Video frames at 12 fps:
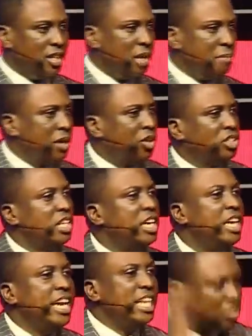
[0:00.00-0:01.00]
Because
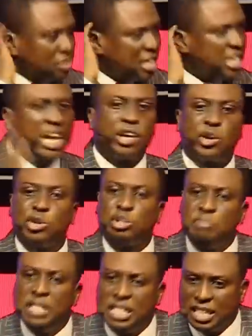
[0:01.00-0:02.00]
it's reading that grows
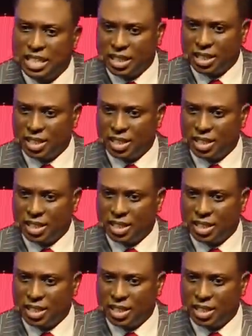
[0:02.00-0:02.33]
me.